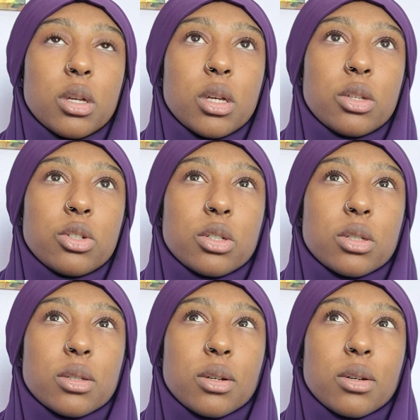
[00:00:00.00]

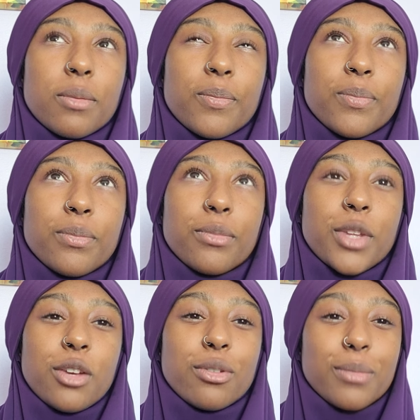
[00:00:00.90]

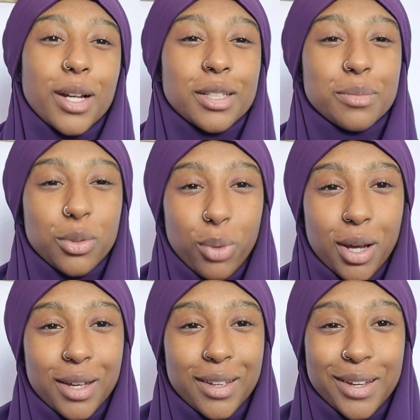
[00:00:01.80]
It reminded me
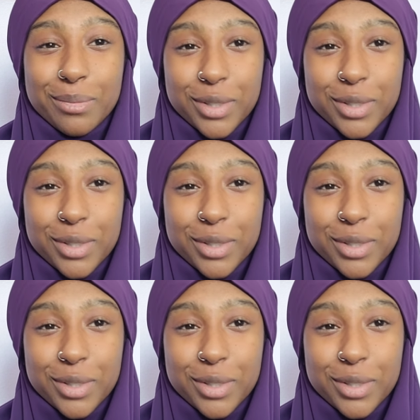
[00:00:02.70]
why I'm